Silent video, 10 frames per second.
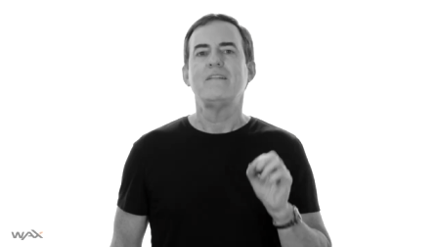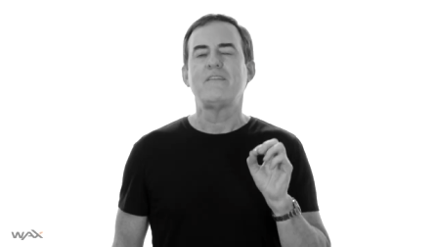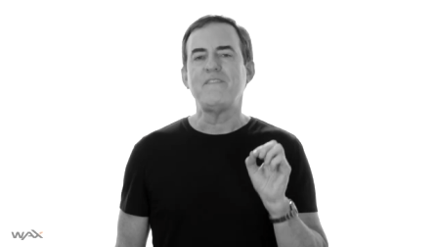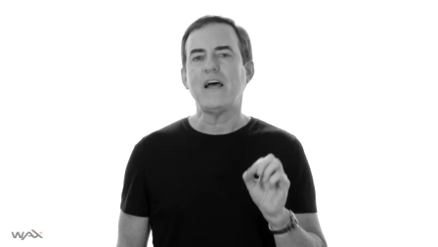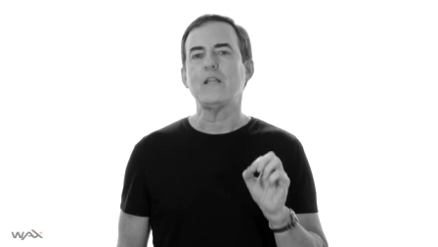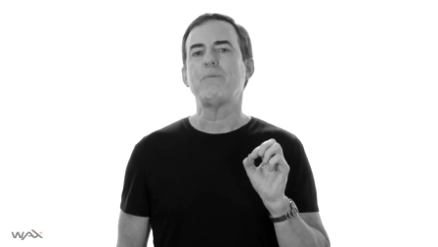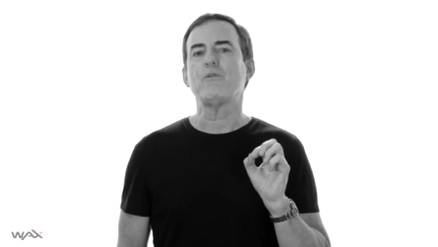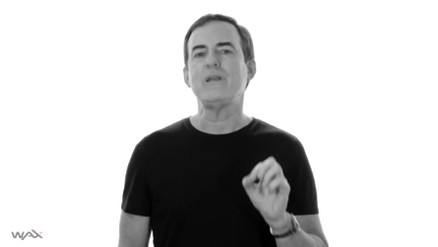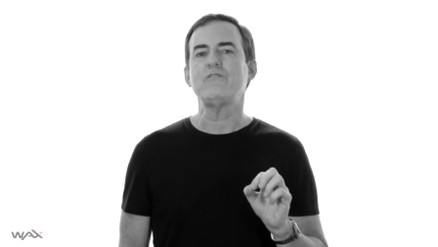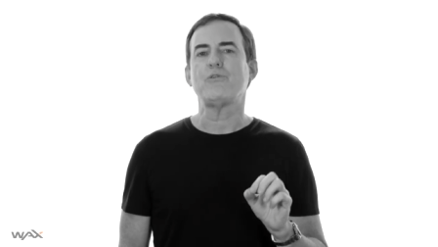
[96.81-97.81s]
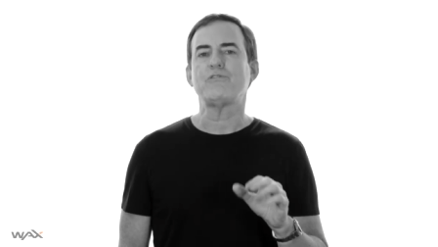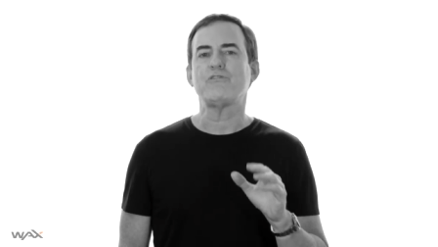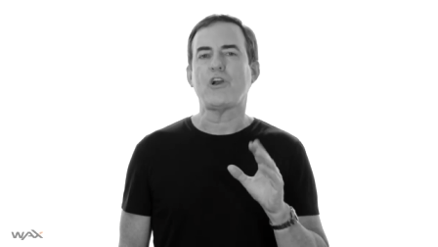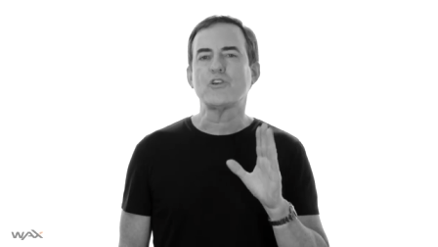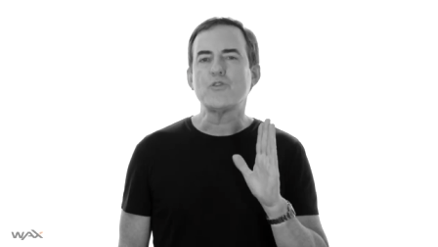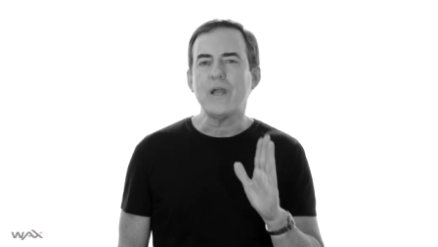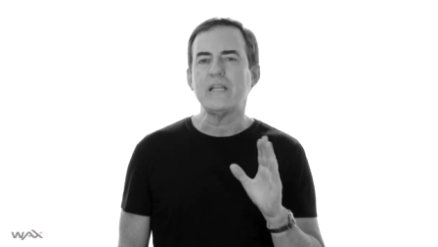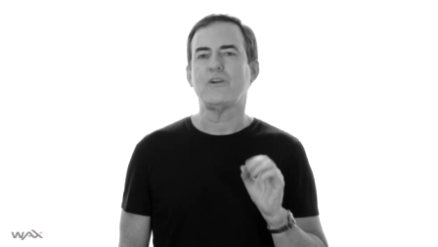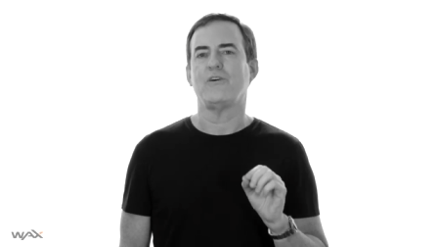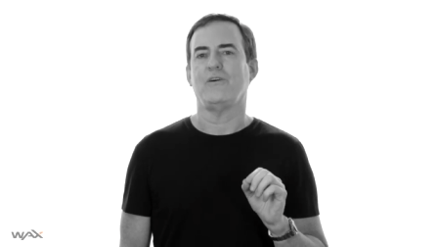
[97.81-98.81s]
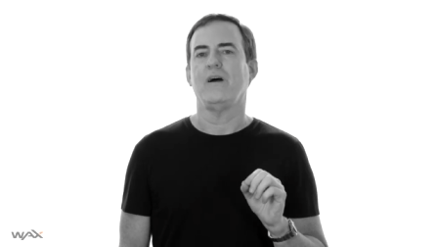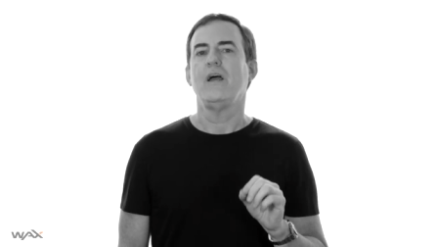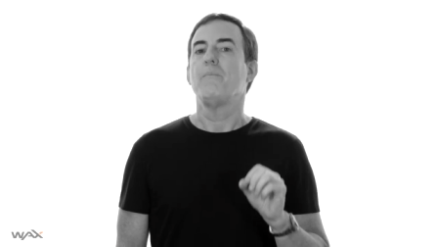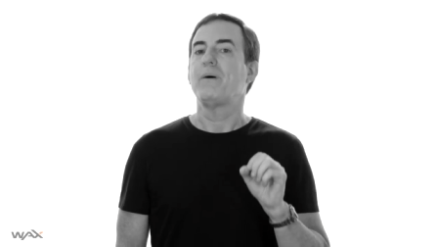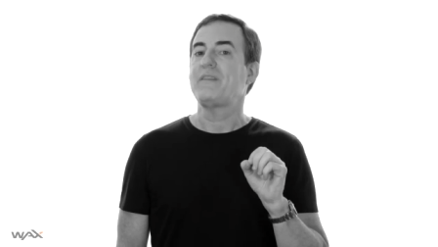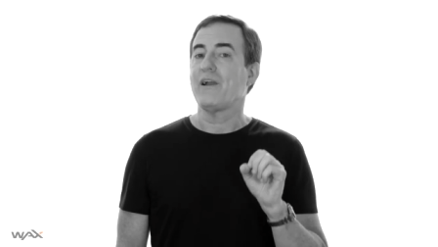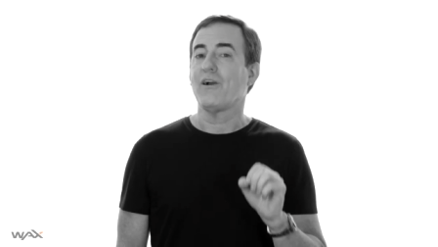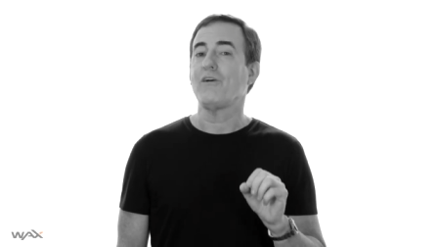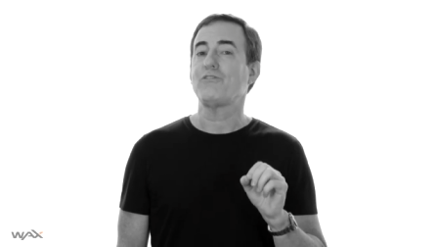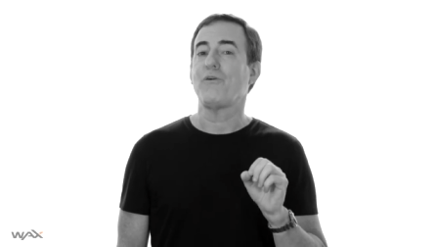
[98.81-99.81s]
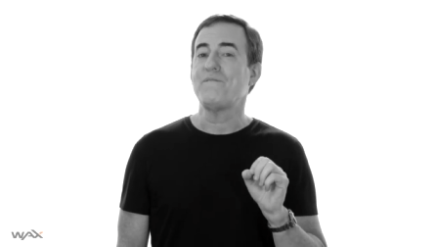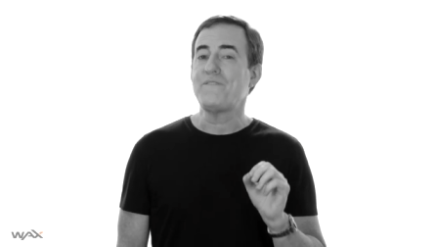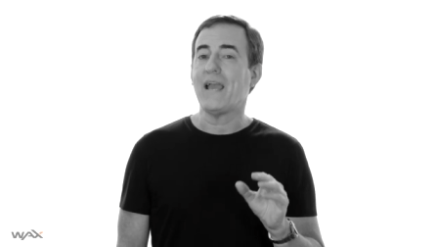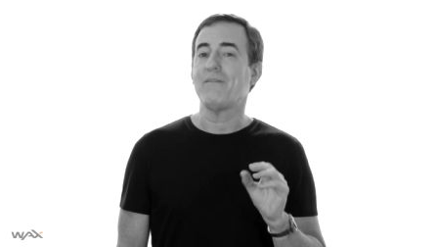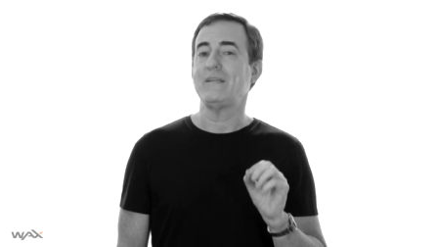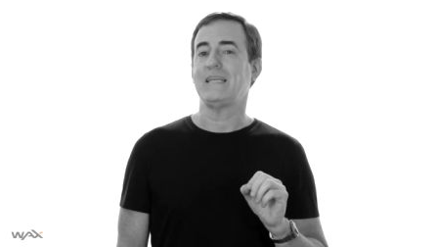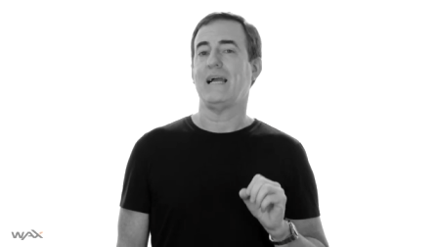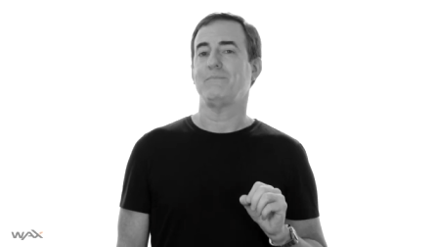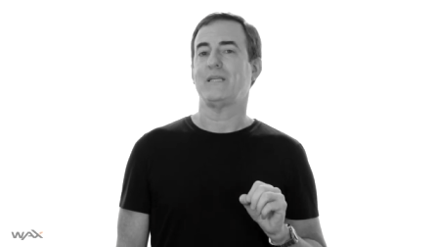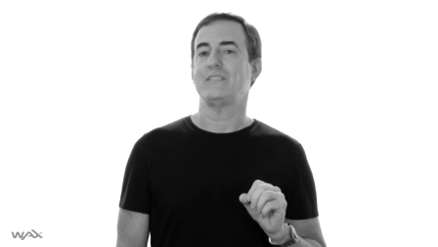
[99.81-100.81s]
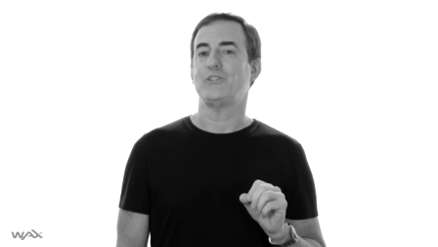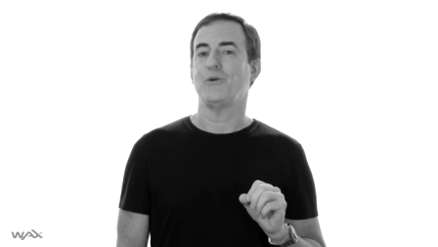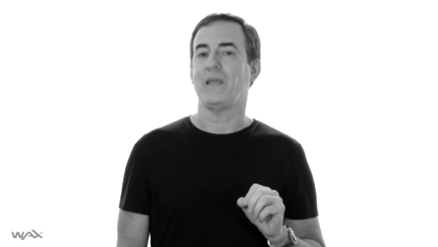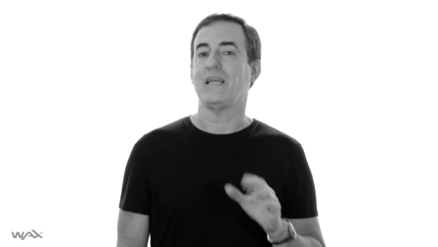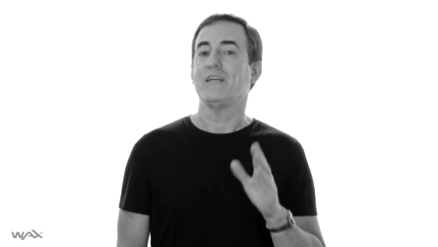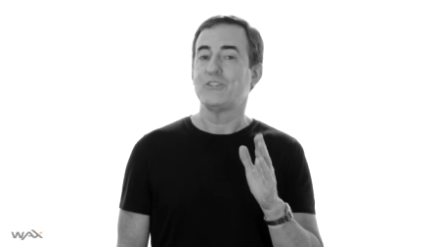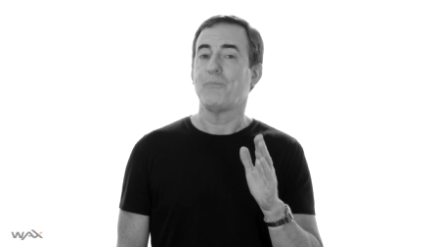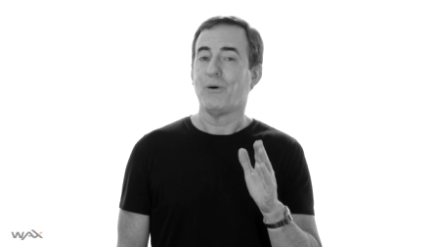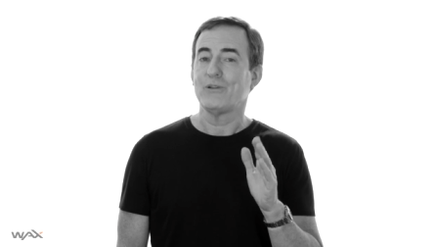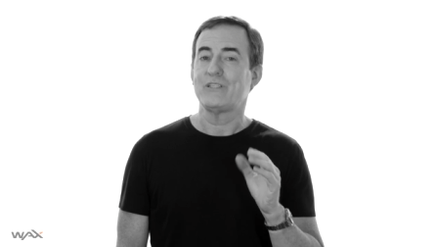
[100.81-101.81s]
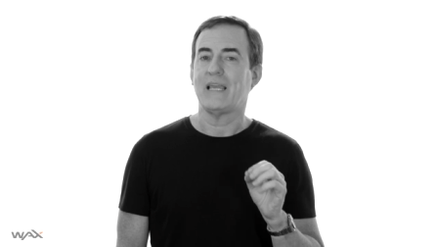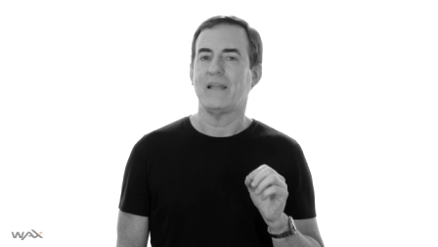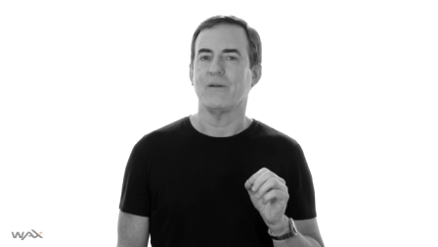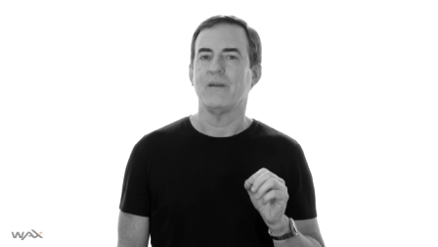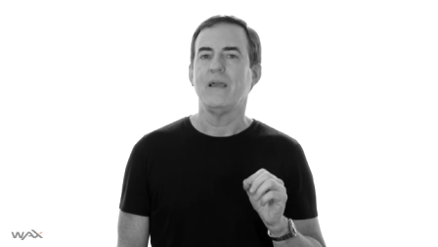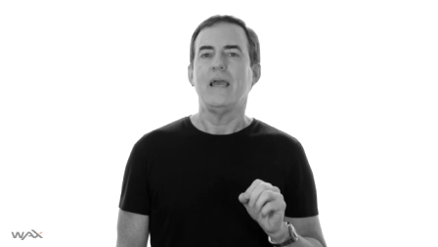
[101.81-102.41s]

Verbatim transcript: Developer resources are critical, but they are also very time-consuming to pull together.